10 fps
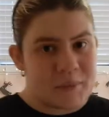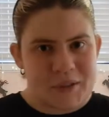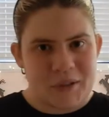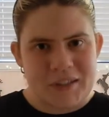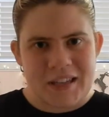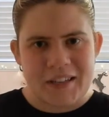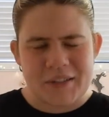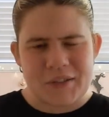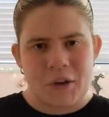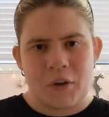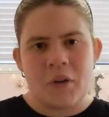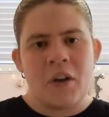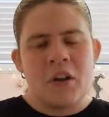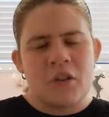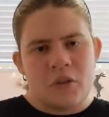I'm so excited. So
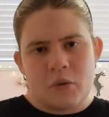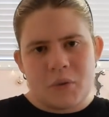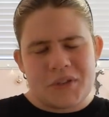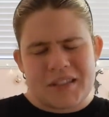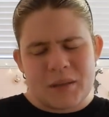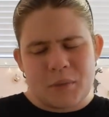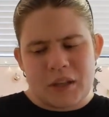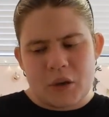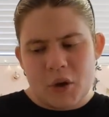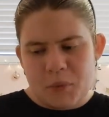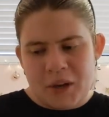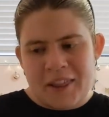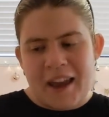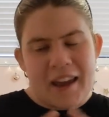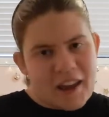you will see me opening
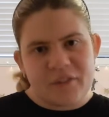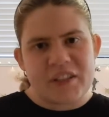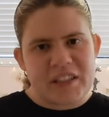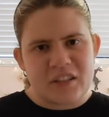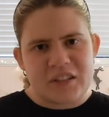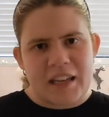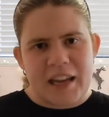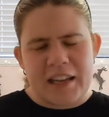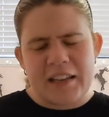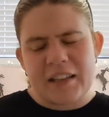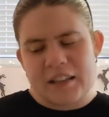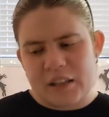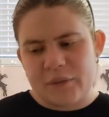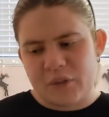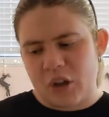that every single day
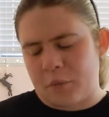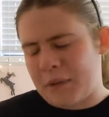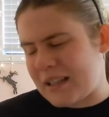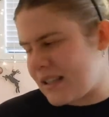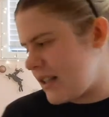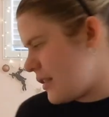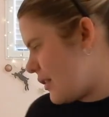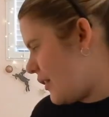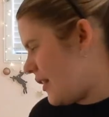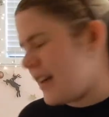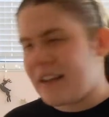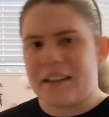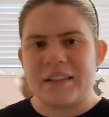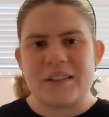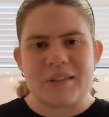in Vlogmas. So yeah, that
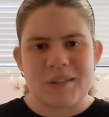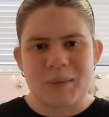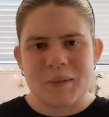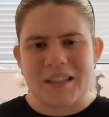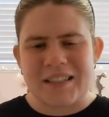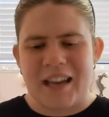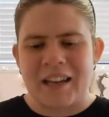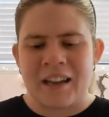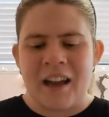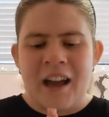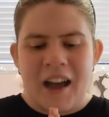is super exciting.